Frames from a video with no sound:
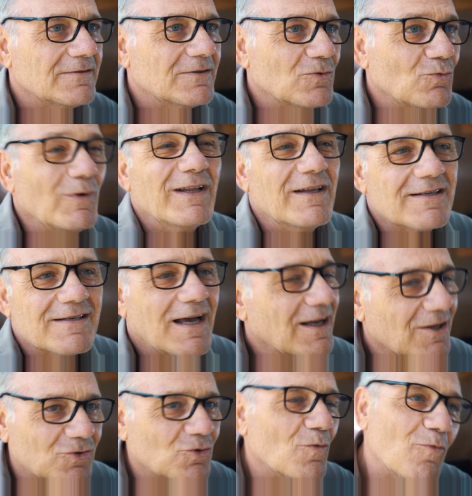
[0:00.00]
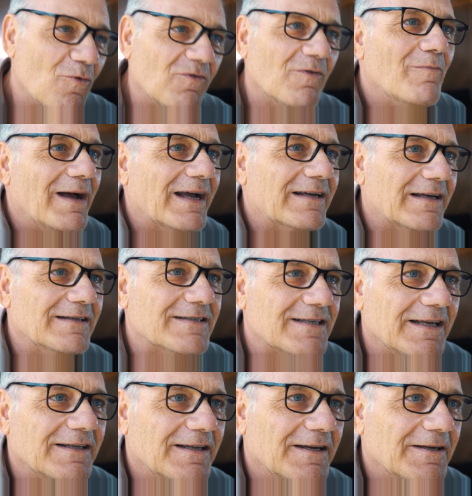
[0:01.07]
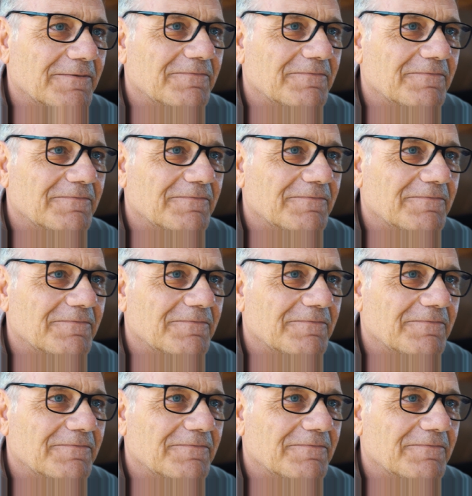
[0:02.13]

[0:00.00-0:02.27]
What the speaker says: we decided to move back in Sydney.